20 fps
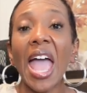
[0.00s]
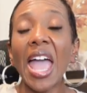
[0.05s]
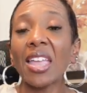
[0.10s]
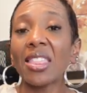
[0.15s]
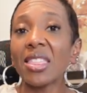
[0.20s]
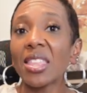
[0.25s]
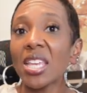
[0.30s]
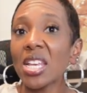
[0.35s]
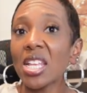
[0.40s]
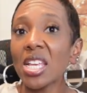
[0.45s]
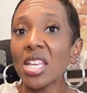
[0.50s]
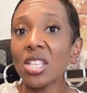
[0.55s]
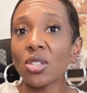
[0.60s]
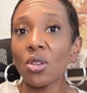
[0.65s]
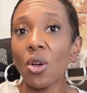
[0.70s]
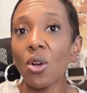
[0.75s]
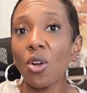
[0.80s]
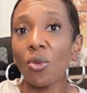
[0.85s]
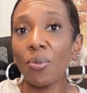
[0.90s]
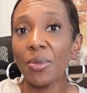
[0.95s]
And then he
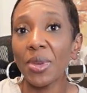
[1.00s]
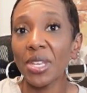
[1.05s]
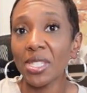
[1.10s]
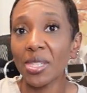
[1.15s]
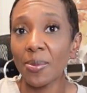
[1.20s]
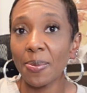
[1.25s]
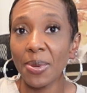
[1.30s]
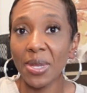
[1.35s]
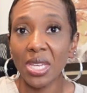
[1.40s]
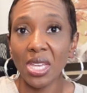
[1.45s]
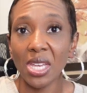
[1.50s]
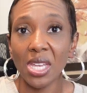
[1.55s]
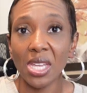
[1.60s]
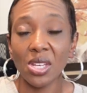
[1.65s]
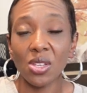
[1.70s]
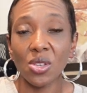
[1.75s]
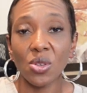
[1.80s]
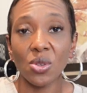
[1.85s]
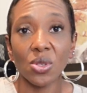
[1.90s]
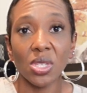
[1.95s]
told me to
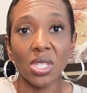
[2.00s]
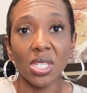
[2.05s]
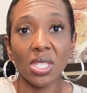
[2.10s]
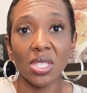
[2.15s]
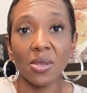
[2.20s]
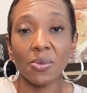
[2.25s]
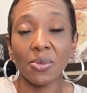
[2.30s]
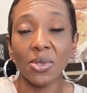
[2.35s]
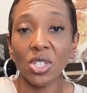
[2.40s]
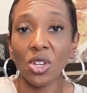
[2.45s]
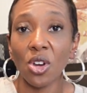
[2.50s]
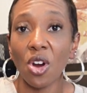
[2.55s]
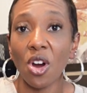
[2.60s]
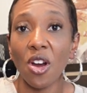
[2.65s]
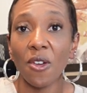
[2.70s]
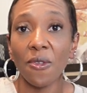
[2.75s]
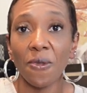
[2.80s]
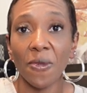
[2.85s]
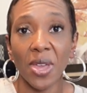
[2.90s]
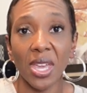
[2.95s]
begin using some
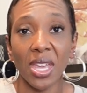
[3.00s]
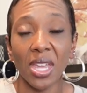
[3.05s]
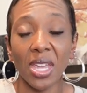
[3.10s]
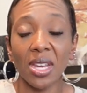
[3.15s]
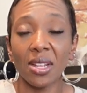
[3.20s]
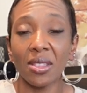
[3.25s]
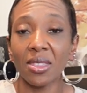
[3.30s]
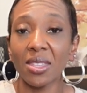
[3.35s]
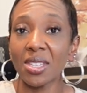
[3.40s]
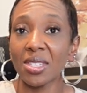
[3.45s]
Scar Fade.